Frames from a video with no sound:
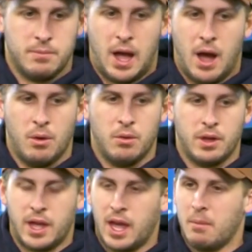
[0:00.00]
how
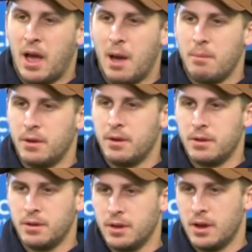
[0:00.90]
the game happened.
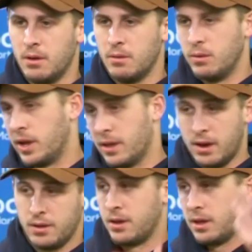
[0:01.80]
You know, we get that
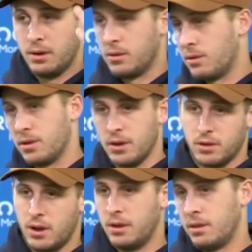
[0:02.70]
onside kick, we score a
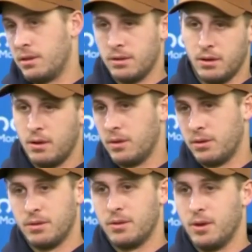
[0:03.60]
touchdown, and it's, you know,
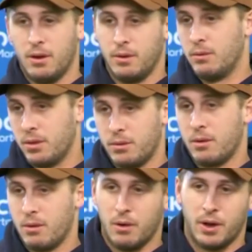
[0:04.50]
it's, oh, we won three in
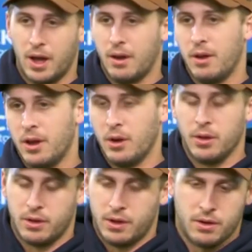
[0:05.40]
a row. Like, I don't, you know,
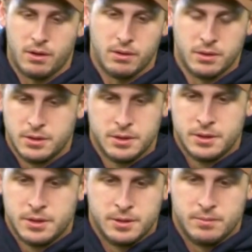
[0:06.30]

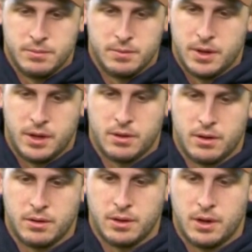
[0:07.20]
it's
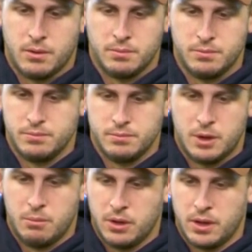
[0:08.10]
all, you know,
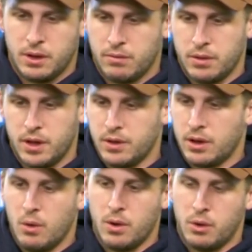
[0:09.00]
a million different things
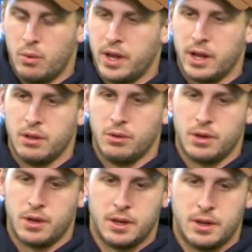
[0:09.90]
that go into winning and
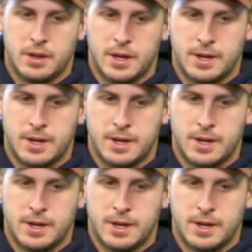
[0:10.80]
losing. And